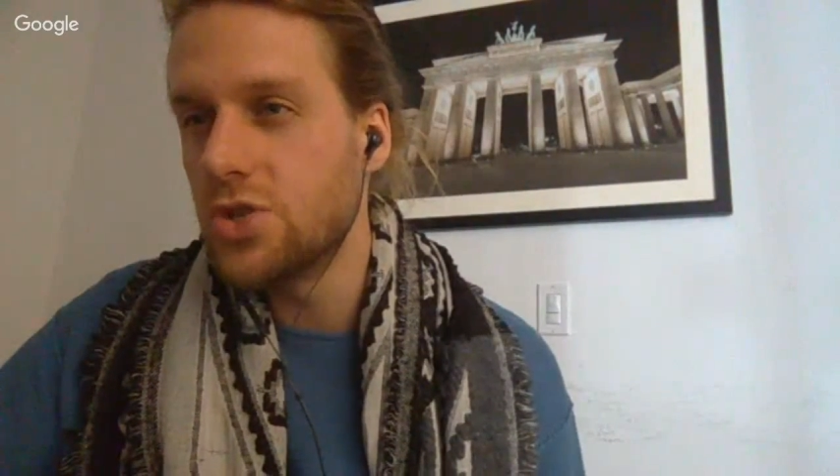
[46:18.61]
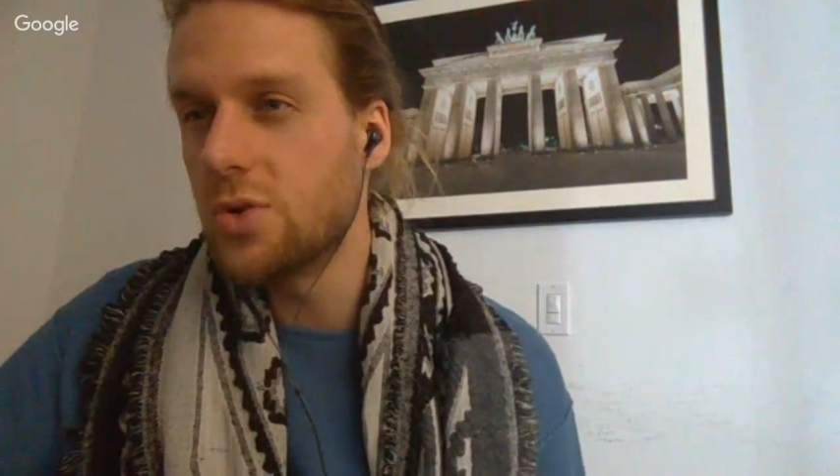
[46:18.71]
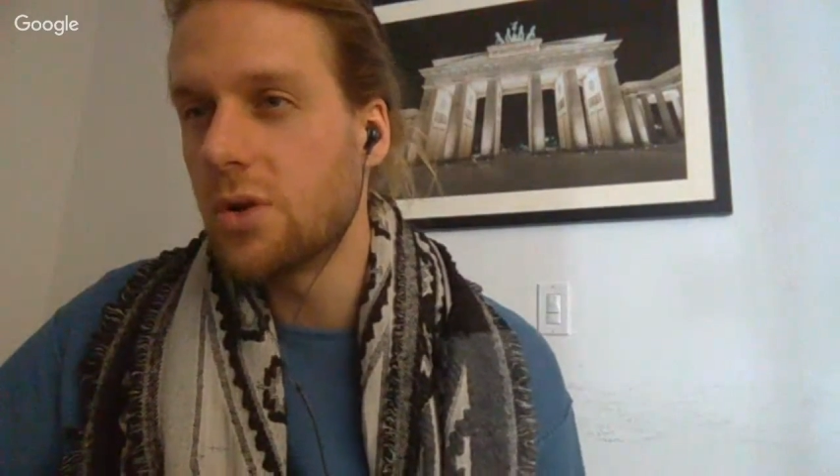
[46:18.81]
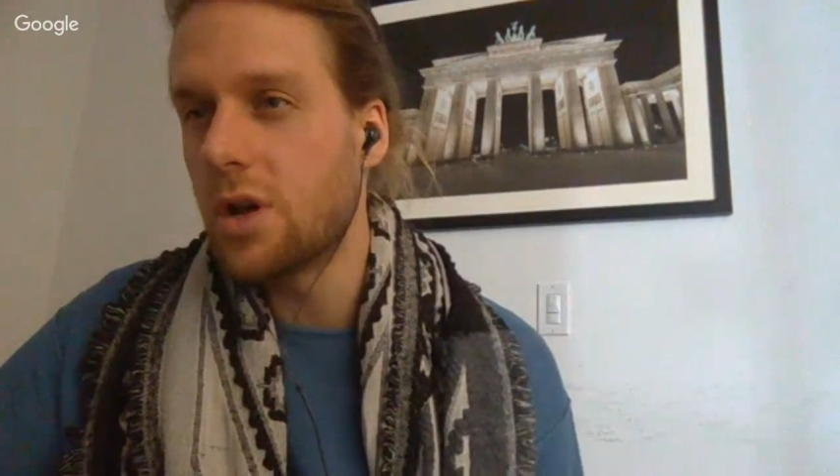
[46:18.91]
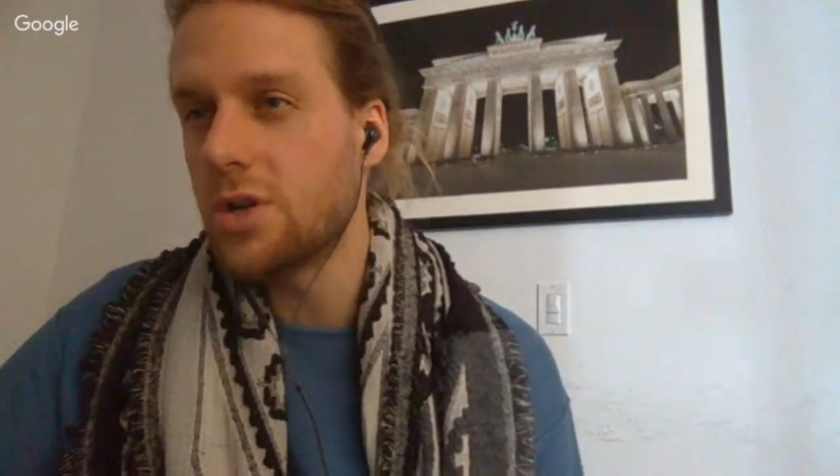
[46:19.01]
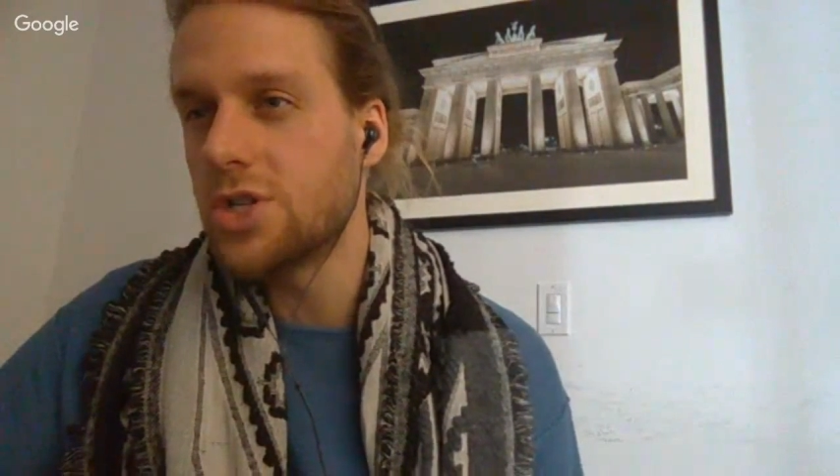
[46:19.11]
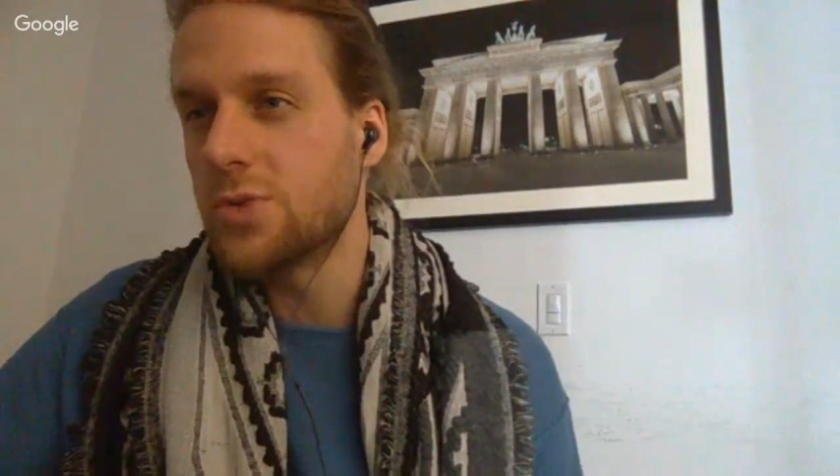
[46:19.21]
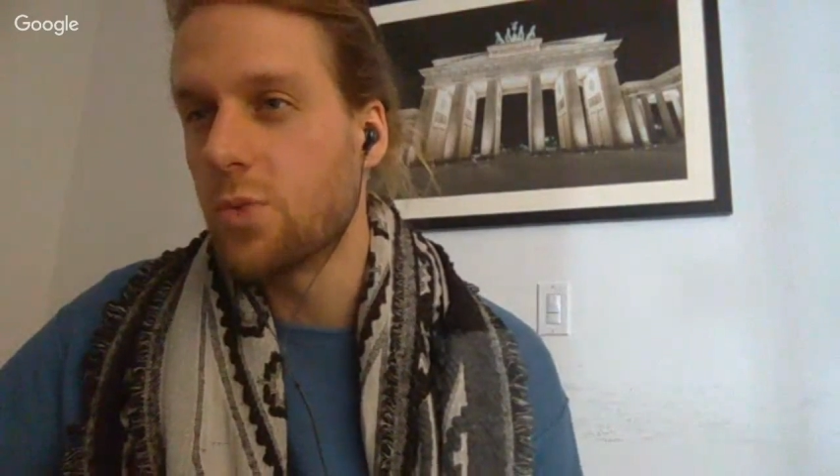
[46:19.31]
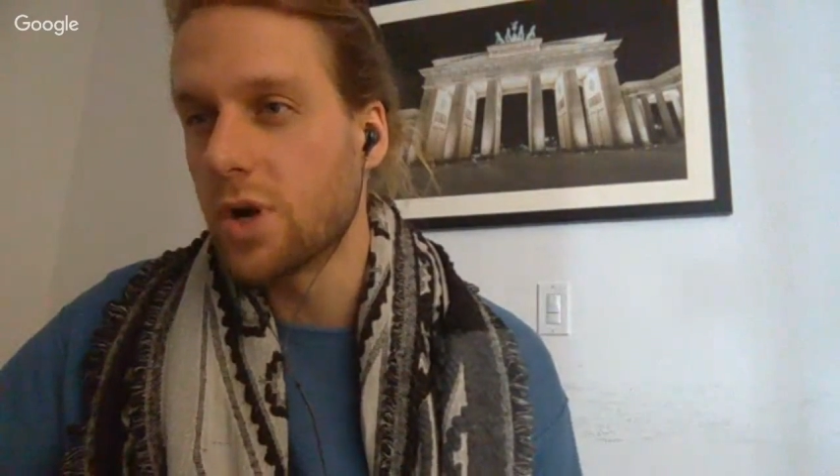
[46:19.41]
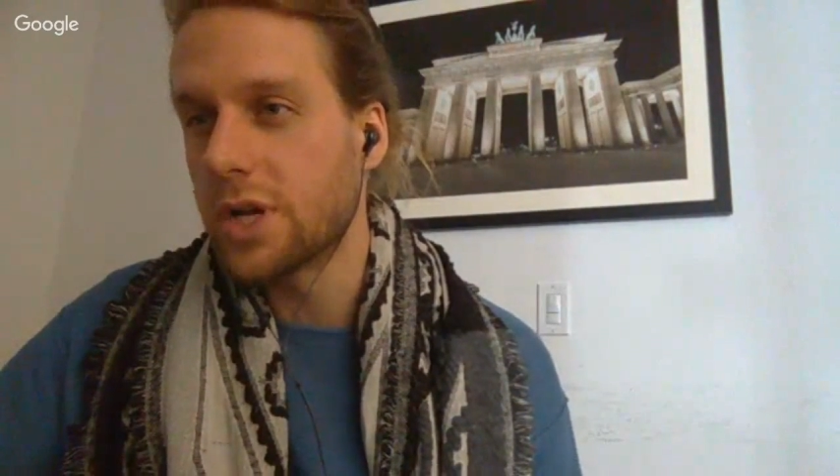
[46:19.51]
Judolaunch
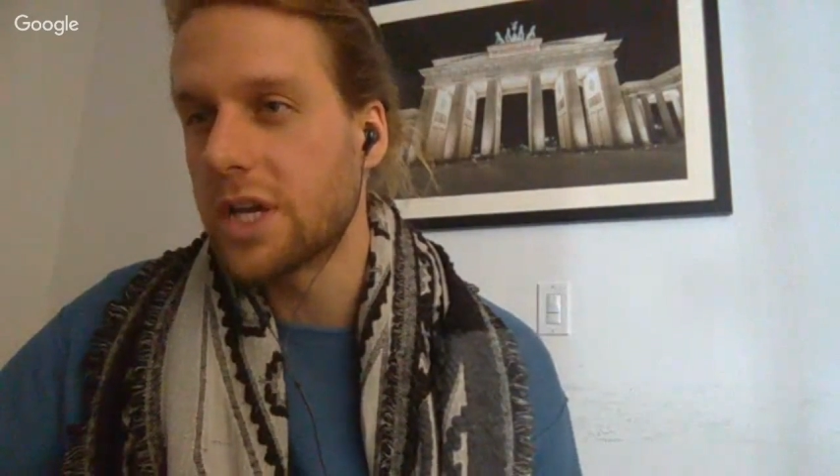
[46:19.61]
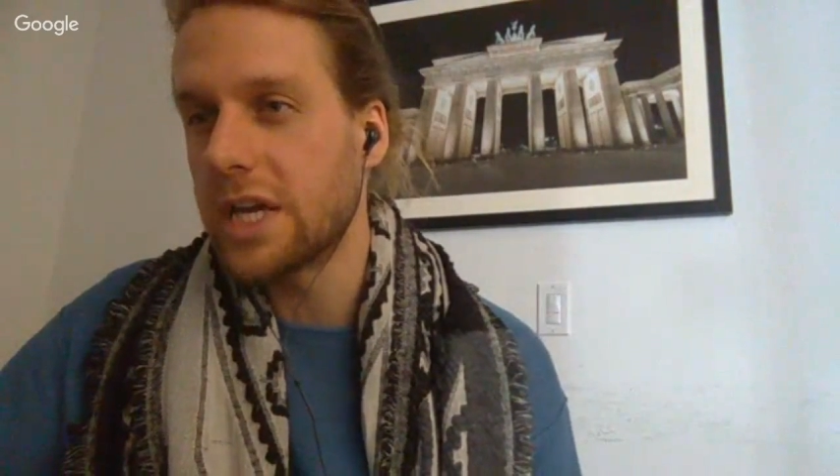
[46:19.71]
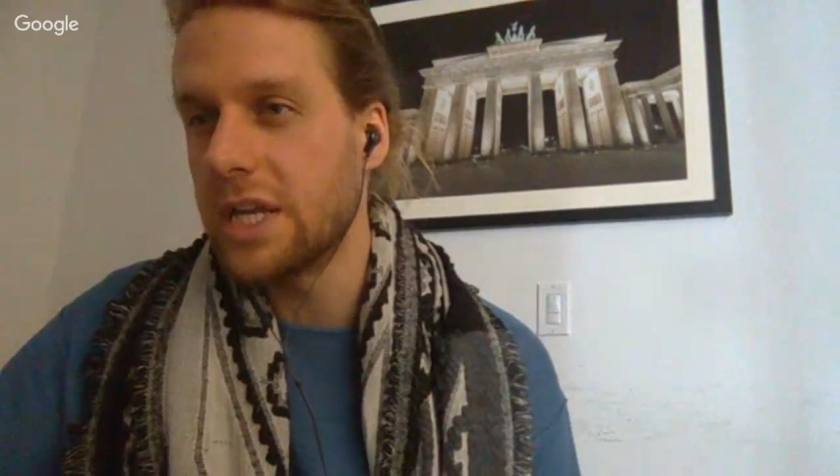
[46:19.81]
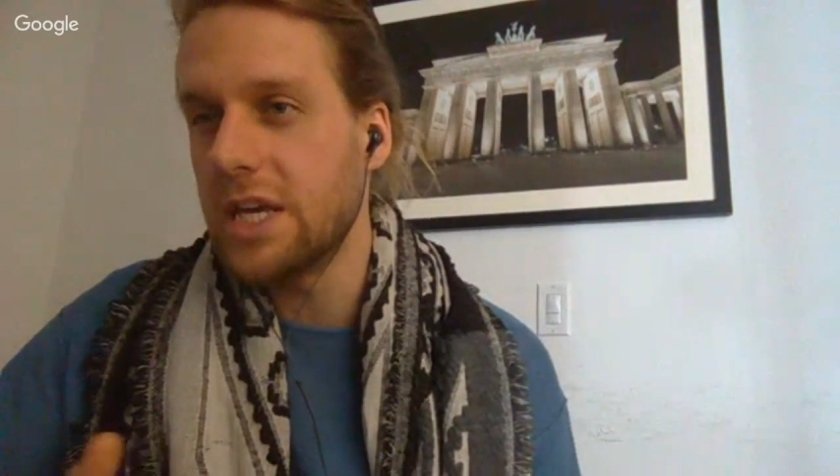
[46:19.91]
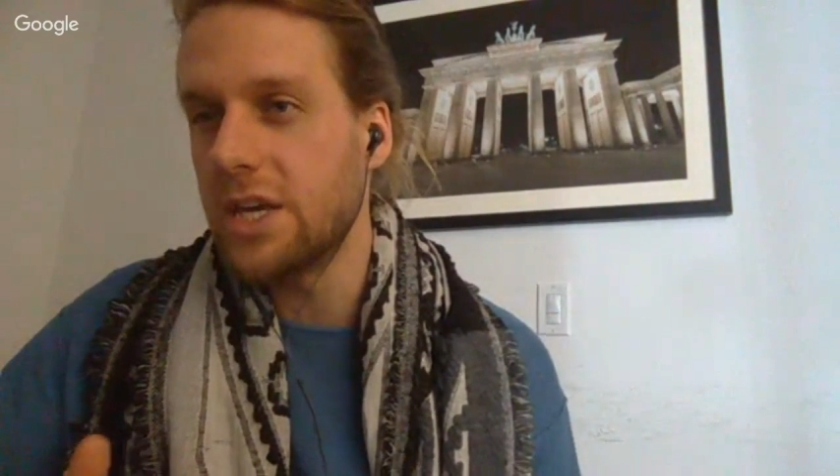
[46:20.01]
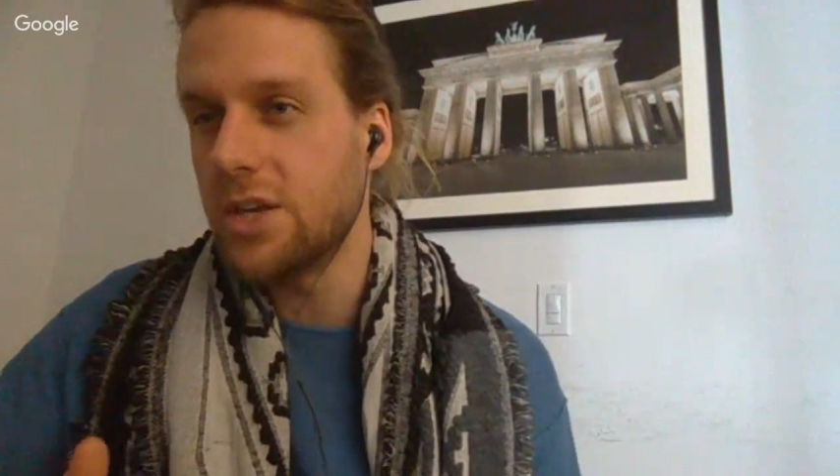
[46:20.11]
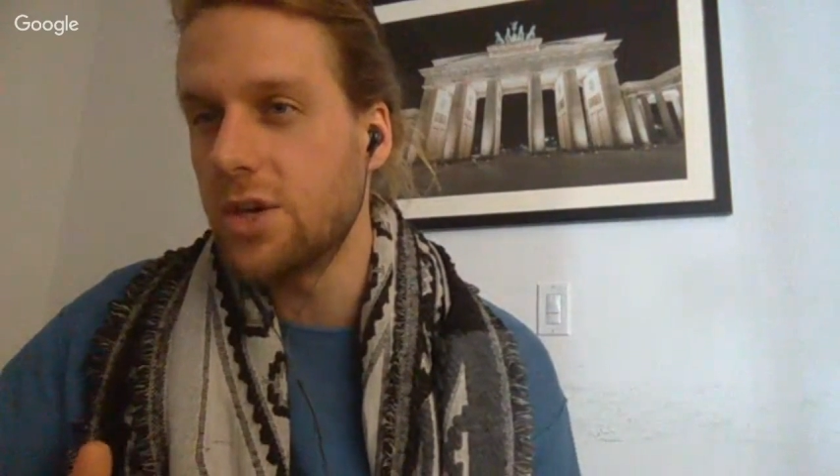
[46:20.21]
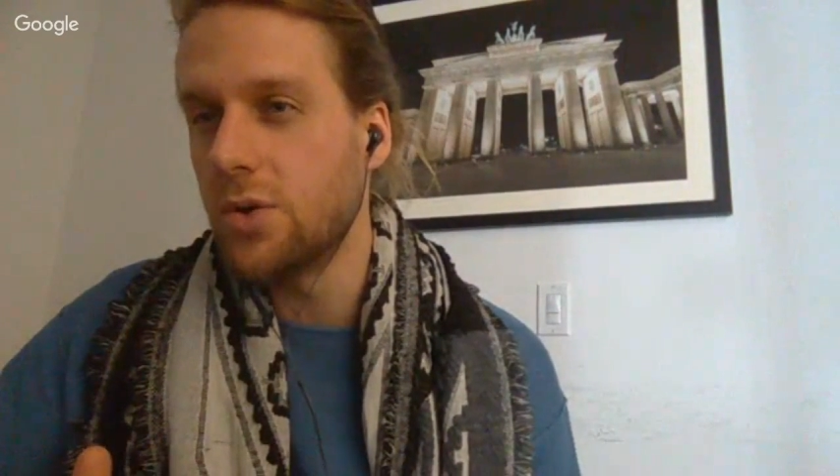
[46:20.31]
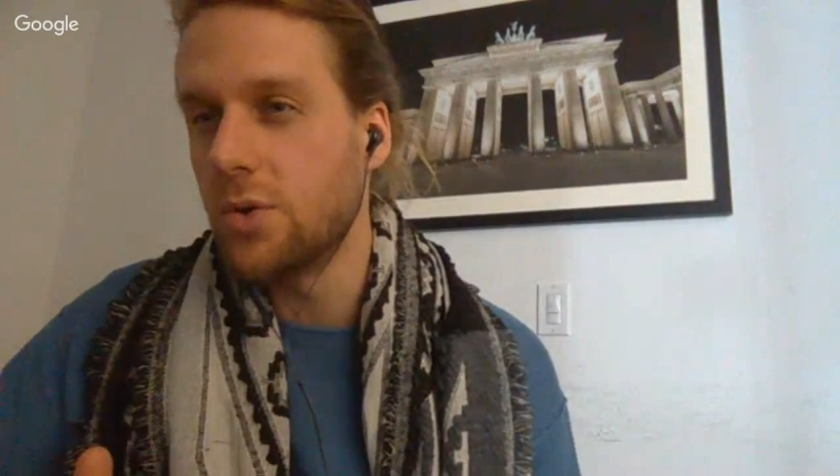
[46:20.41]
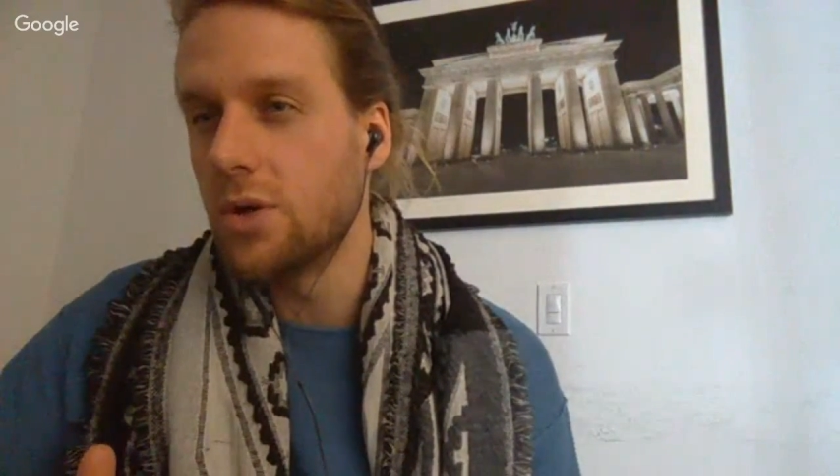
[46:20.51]
is working in
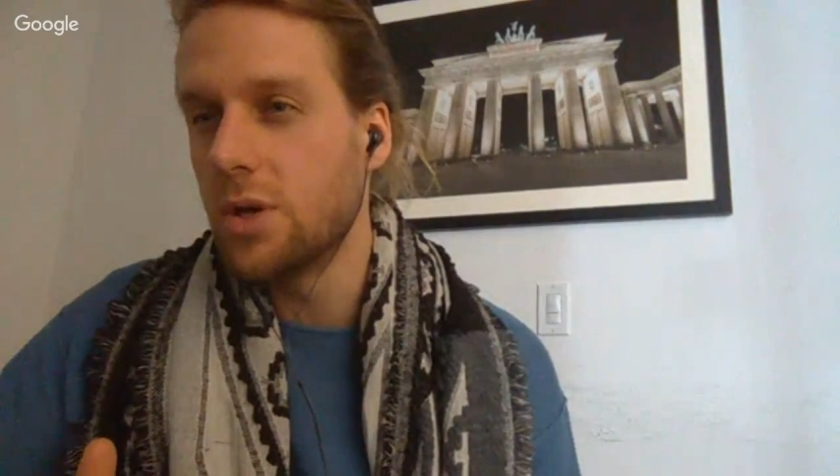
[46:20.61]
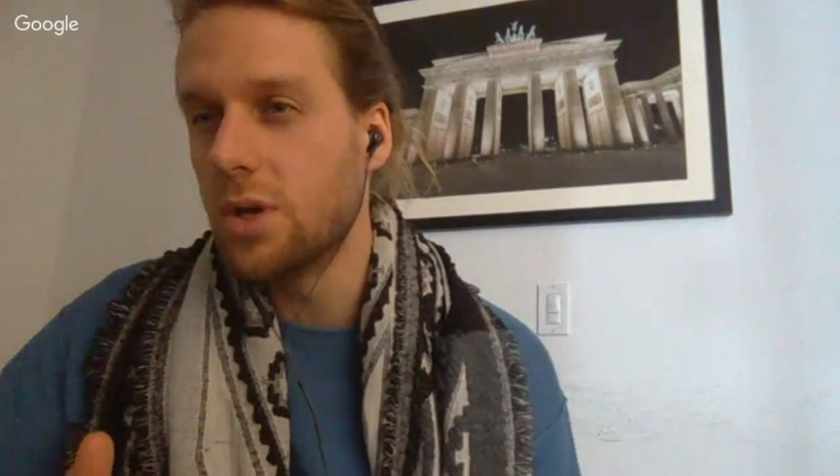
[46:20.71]
EU.